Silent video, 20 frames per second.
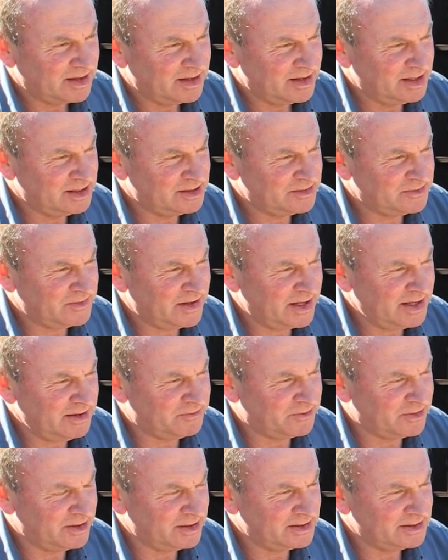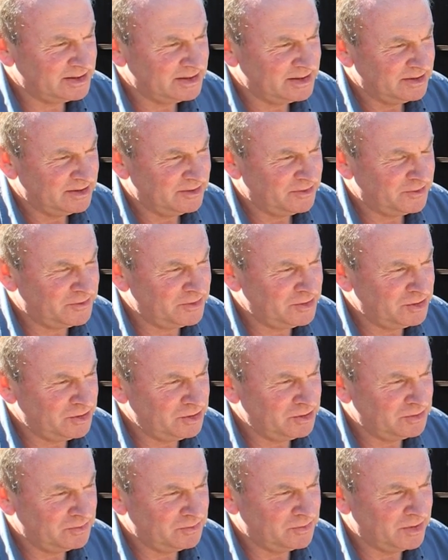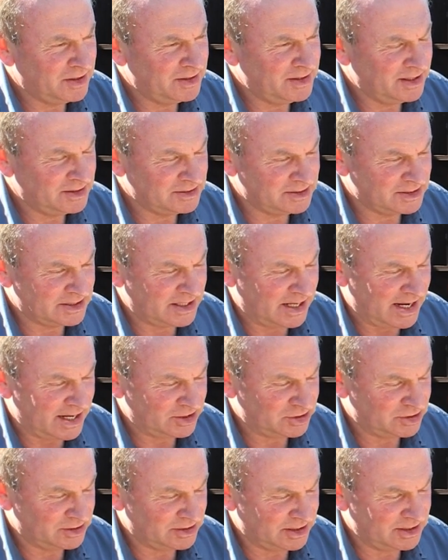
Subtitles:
his favourite food when there's a selection.